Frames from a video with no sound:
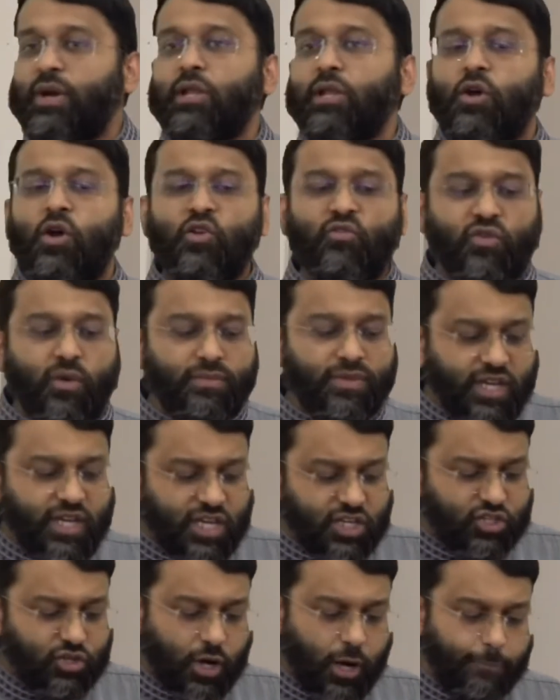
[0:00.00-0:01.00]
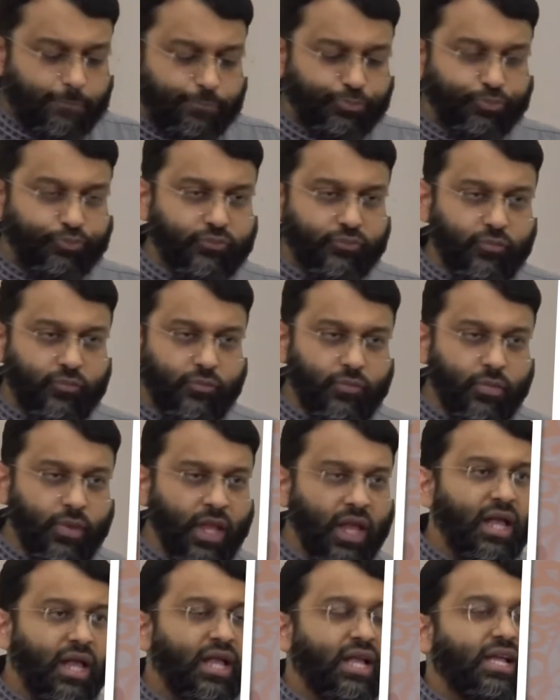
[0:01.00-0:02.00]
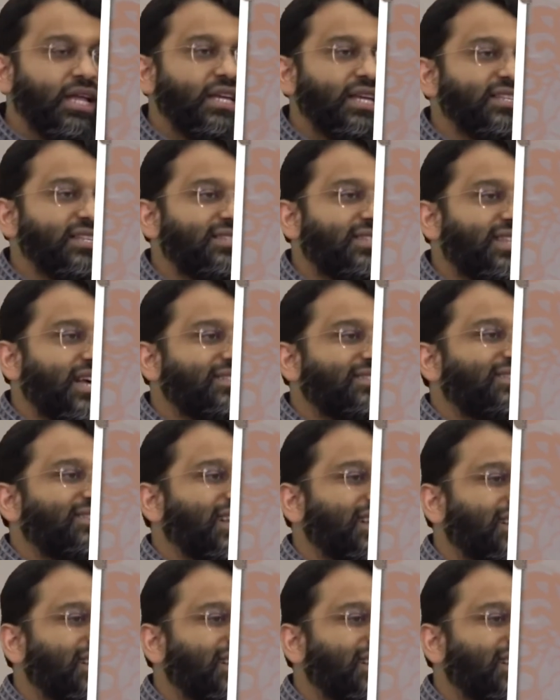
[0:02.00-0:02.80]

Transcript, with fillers: that we learn from the Hijrah is that